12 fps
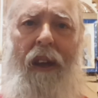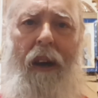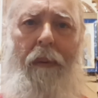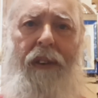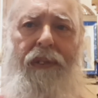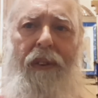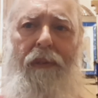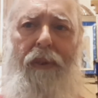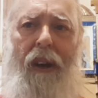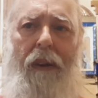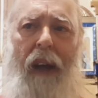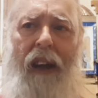but
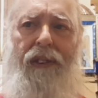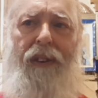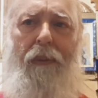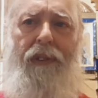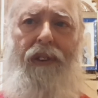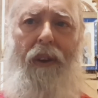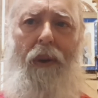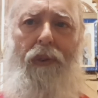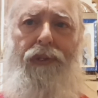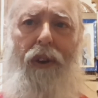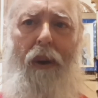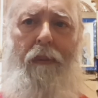really actually was an
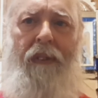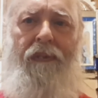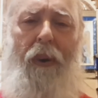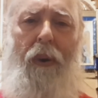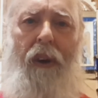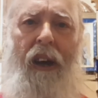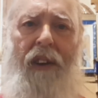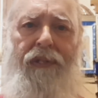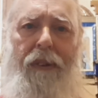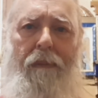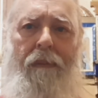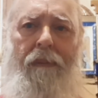old German folk
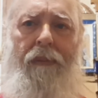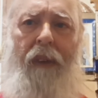custom